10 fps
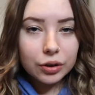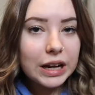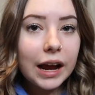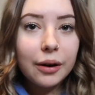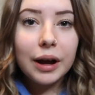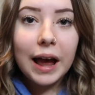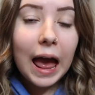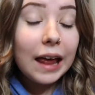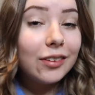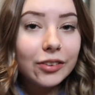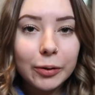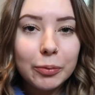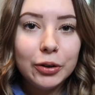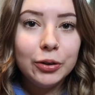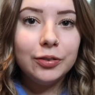So now, as
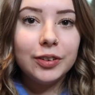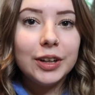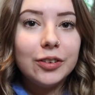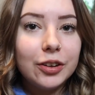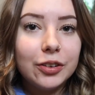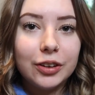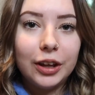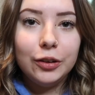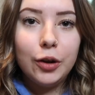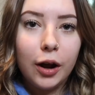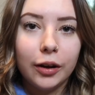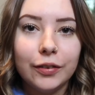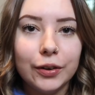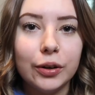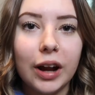someone who feeds their skink dog
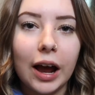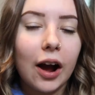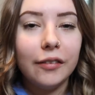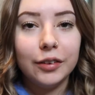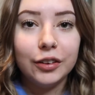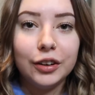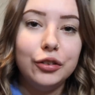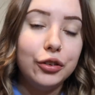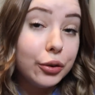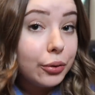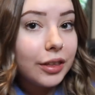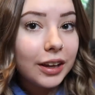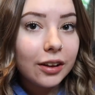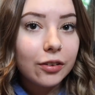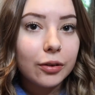food, I obviously do
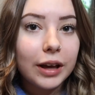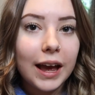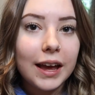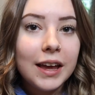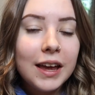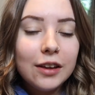think it's okay.